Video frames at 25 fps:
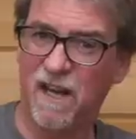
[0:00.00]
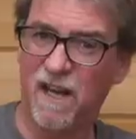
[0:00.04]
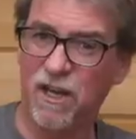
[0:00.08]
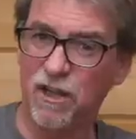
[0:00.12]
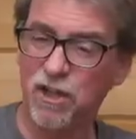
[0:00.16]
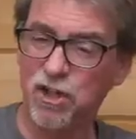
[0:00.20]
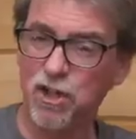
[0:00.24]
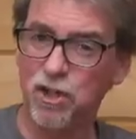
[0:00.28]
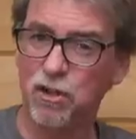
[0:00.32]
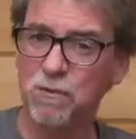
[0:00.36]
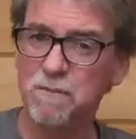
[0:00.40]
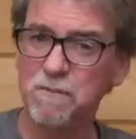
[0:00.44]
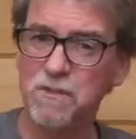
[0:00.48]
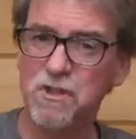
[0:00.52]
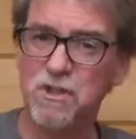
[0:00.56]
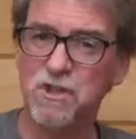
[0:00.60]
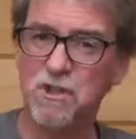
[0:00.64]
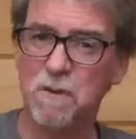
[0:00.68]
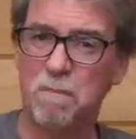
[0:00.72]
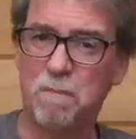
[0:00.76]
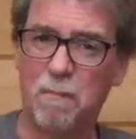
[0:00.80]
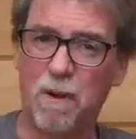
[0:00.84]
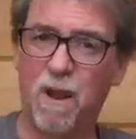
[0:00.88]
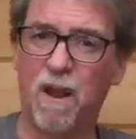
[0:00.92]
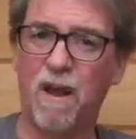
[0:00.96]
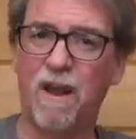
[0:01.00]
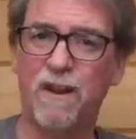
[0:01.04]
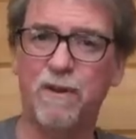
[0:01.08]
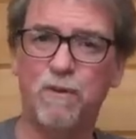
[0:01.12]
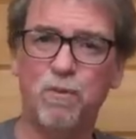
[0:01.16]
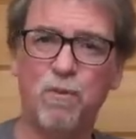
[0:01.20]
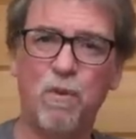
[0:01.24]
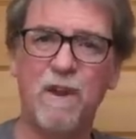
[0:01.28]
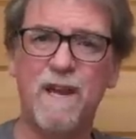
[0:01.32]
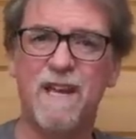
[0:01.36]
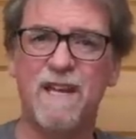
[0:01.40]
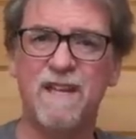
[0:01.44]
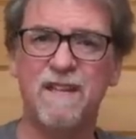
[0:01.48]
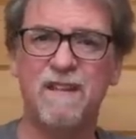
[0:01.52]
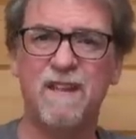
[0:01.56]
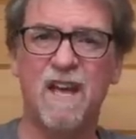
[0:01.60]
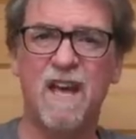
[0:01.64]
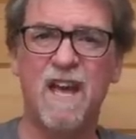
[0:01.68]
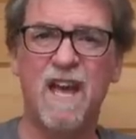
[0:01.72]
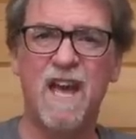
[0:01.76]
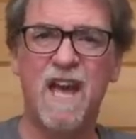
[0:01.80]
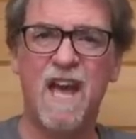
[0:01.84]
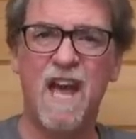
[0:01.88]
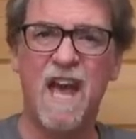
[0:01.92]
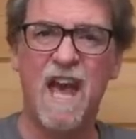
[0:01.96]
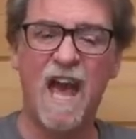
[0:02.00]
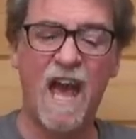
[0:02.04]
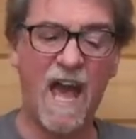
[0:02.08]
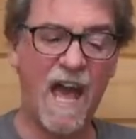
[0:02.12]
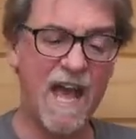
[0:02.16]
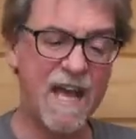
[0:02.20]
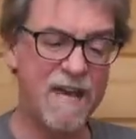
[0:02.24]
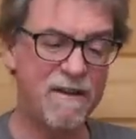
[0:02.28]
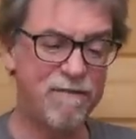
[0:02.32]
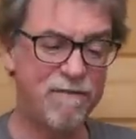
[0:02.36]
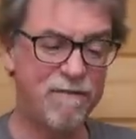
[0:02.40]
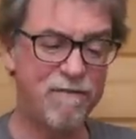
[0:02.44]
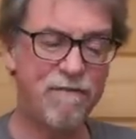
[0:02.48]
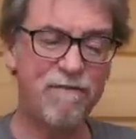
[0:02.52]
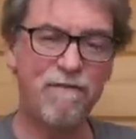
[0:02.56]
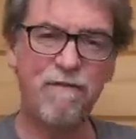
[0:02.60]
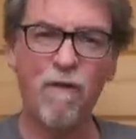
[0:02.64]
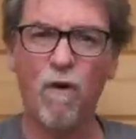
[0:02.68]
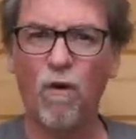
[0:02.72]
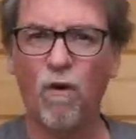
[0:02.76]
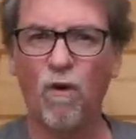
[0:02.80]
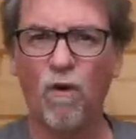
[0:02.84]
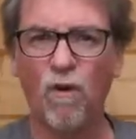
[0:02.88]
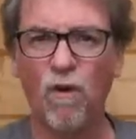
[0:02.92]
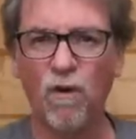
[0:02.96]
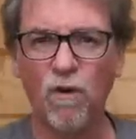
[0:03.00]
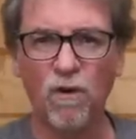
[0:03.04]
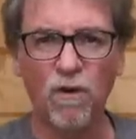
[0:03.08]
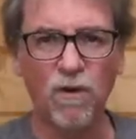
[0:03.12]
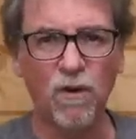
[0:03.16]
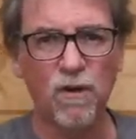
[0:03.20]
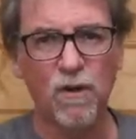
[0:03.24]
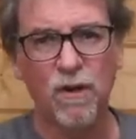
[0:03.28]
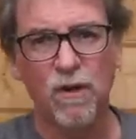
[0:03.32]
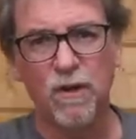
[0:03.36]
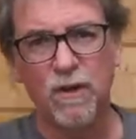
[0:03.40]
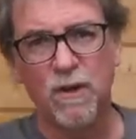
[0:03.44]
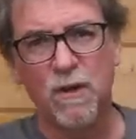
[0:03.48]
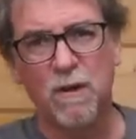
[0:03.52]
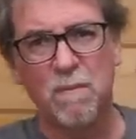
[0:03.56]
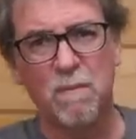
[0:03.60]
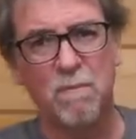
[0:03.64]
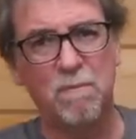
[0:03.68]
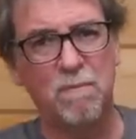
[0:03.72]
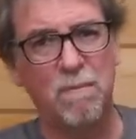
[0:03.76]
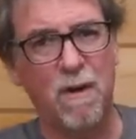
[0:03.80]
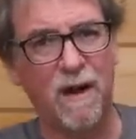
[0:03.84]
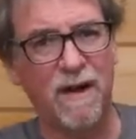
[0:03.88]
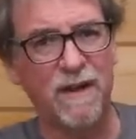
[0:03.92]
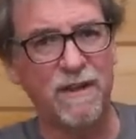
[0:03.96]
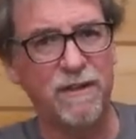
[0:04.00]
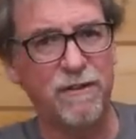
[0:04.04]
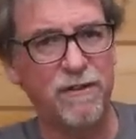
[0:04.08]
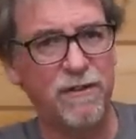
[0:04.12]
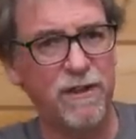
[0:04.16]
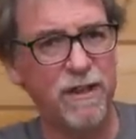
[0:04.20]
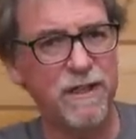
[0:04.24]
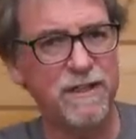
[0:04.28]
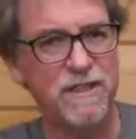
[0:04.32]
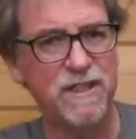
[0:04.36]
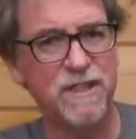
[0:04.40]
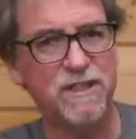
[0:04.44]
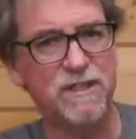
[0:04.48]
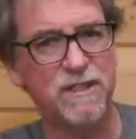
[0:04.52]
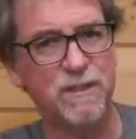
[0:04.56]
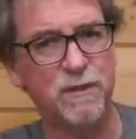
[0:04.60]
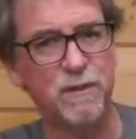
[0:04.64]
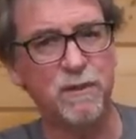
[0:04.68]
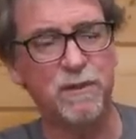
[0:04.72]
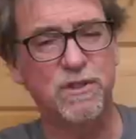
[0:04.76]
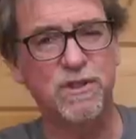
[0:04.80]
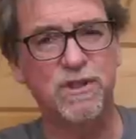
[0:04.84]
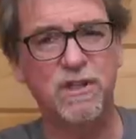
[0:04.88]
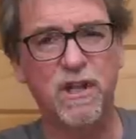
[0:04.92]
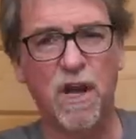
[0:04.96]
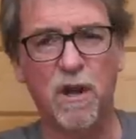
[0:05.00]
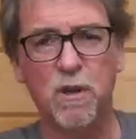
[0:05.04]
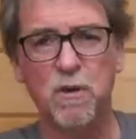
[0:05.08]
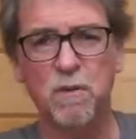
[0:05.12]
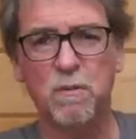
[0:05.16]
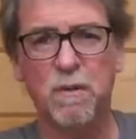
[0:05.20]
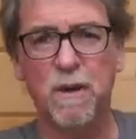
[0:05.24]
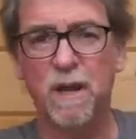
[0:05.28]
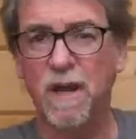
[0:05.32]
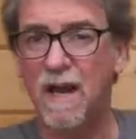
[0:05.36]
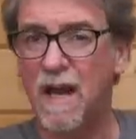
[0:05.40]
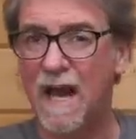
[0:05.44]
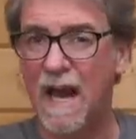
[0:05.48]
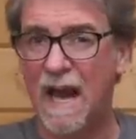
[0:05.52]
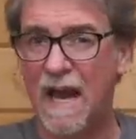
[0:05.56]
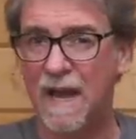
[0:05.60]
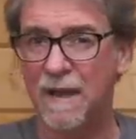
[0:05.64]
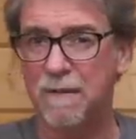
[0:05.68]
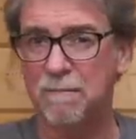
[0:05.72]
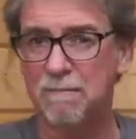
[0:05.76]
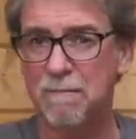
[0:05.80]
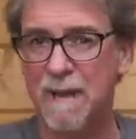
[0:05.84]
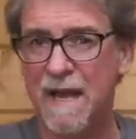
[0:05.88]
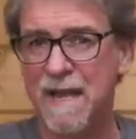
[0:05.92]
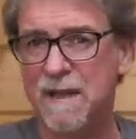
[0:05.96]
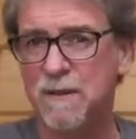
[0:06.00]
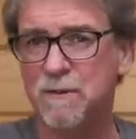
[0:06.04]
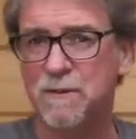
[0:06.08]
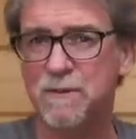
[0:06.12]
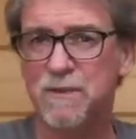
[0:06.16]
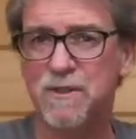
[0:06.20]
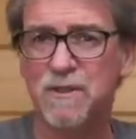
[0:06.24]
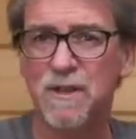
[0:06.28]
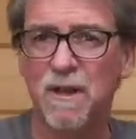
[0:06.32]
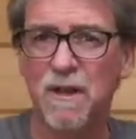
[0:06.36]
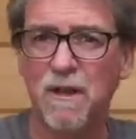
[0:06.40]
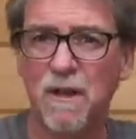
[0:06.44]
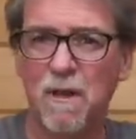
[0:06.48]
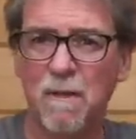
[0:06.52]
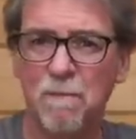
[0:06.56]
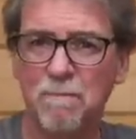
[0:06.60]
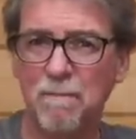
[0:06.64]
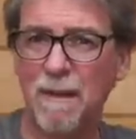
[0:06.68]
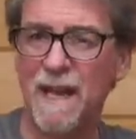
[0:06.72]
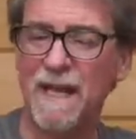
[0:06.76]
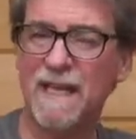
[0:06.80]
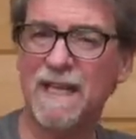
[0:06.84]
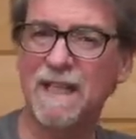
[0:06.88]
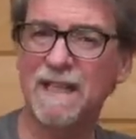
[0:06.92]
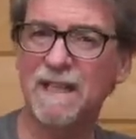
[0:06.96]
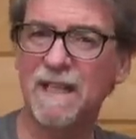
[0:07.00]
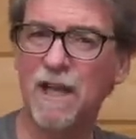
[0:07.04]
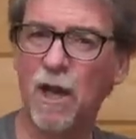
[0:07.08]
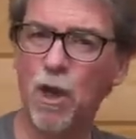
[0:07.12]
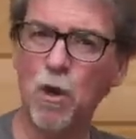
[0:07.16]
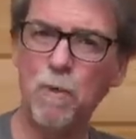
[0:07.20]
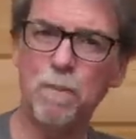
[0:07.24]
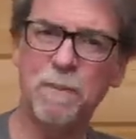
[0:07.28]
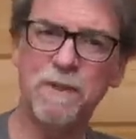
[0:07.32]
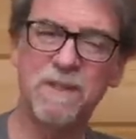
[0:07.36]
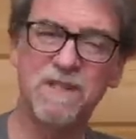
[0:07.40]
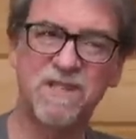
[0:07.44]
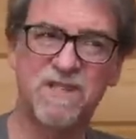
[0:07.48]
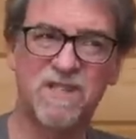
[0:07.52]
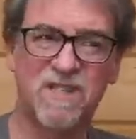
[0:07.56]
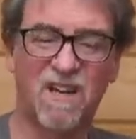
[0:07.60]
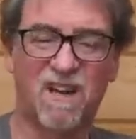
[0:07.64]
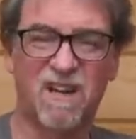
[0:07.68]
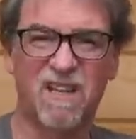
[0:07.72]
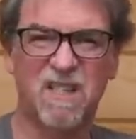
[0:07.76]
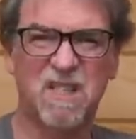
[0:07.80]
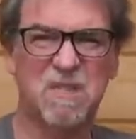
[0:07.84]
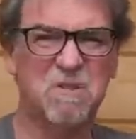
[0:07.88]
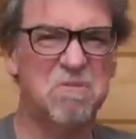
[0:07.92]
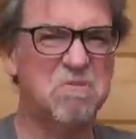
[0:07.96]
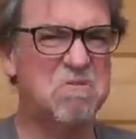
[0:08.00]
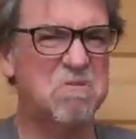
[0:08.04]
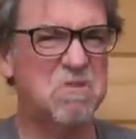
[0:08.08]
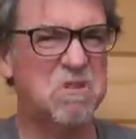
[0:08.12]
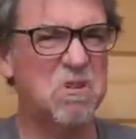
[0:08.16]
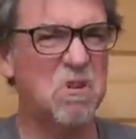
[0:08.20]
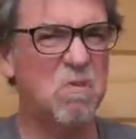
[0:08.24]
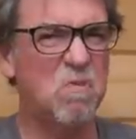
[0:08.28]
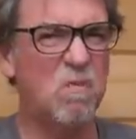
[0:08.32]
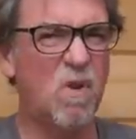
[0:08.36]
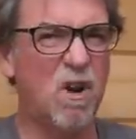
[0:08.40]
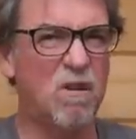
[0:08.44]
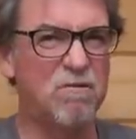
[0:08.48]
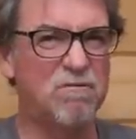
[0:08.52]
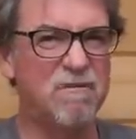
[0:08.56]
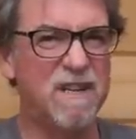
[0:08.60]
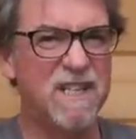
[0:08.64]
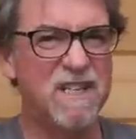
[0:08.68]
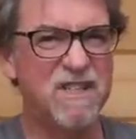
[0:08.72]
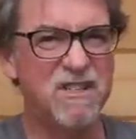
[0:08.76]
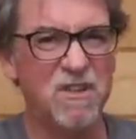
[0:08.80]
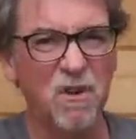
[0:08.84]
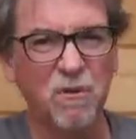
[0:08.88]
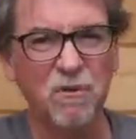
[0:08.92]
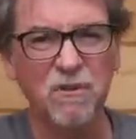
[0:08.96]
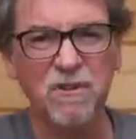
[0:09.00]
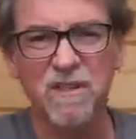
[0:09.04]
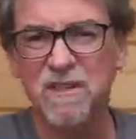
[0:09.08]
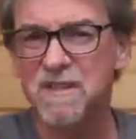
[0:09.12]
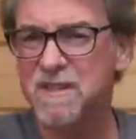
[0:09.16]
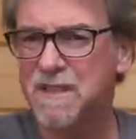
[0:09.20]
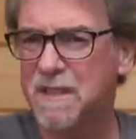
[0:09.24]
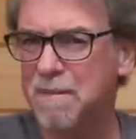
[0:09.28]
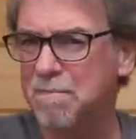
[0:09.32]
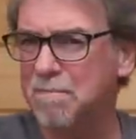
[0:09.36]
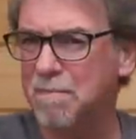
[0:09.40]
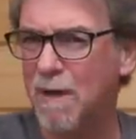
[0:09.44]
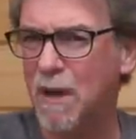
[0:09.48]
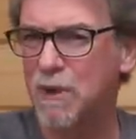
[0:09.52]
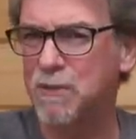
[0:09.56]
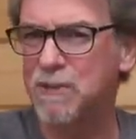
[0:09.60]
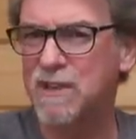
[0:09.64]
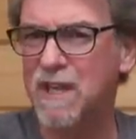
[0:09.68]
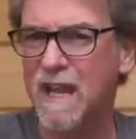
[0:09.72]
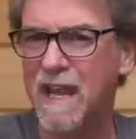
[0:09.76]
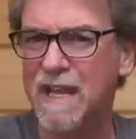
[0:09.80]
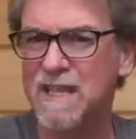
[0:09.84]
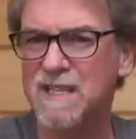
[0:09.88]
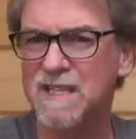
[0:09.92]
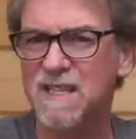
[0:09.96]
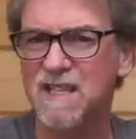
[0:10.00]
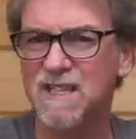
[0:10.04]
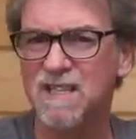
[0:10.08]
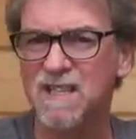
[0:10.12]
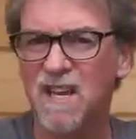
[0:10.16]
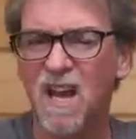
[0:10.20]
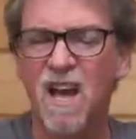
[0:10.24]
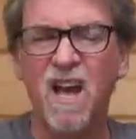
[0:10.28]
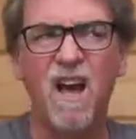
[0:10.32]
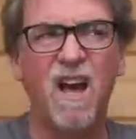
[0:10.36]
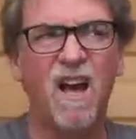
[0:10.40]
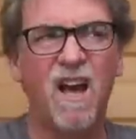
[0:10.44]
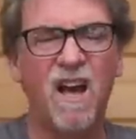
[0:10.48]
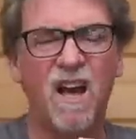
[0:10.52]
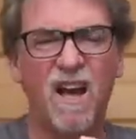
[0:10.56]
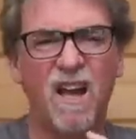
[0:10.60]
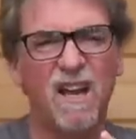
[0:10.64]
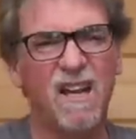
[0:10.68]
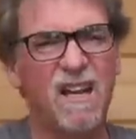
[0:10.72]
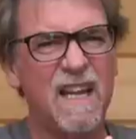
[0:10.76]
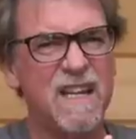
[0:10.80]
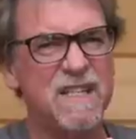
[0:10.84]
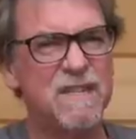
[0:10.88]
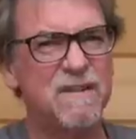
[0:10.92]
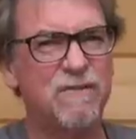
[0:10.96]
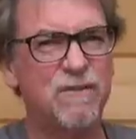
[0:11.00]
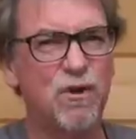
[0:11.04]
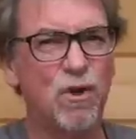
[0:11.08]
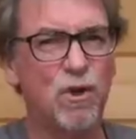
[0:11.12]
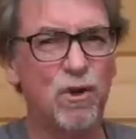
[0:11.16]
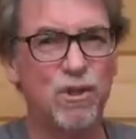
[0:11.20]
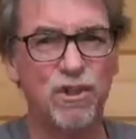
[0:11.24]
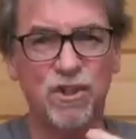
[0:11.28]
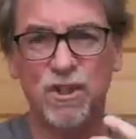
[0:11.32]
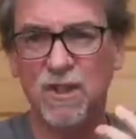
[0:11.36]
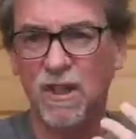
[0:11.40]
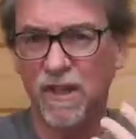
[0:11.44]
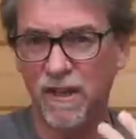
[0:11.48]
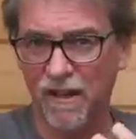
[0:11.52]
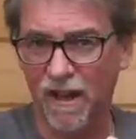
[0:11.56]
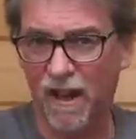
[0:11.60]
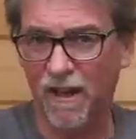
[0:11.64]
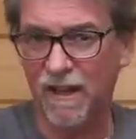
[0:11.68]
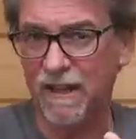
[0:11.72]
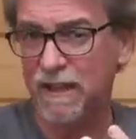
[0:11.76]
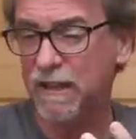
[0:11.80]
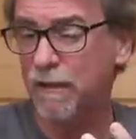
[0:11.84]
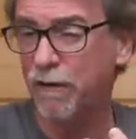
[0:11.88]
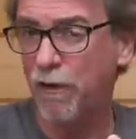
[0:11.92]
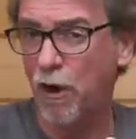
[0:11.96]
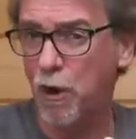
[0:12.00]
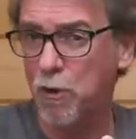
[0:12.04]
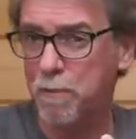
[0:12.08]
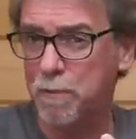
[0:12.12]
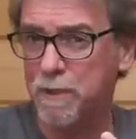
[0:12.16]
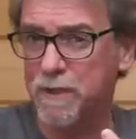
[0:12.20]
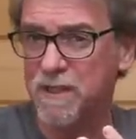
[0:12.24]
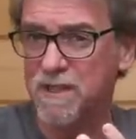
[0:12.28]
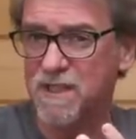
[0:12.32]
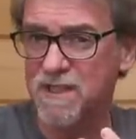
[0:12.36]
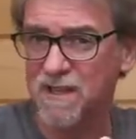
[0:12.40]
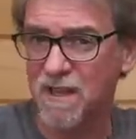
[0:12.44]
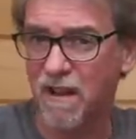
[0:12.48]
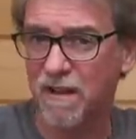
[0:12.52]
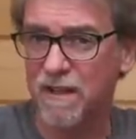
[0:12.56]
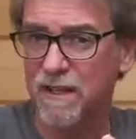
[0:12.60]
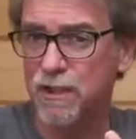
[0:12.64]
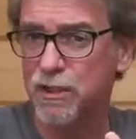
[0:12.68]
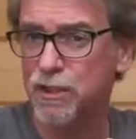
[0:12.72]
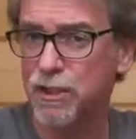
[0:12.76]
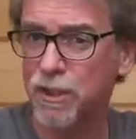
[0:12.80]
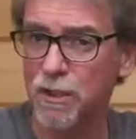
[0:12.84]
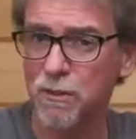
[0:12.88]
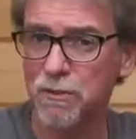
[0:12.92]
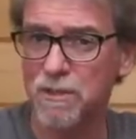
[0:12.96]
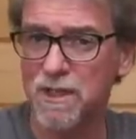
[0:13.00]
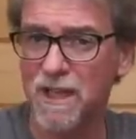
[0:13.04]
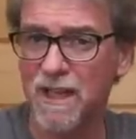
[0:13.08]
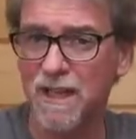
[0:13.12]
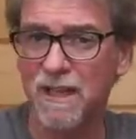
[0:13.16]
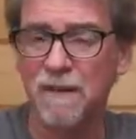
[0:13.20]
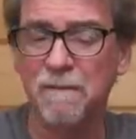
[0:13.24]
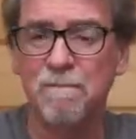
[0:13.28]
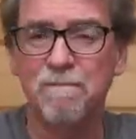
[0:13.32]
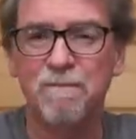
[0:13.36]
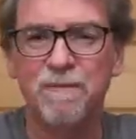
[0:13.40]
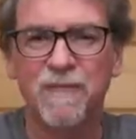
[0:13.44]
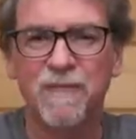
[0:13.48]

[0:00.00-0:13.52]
and comes supplied with a 4x32 scope and mounts, making the open sights somewhat redundant in most cases, unless, of course, you like your open sight shooting.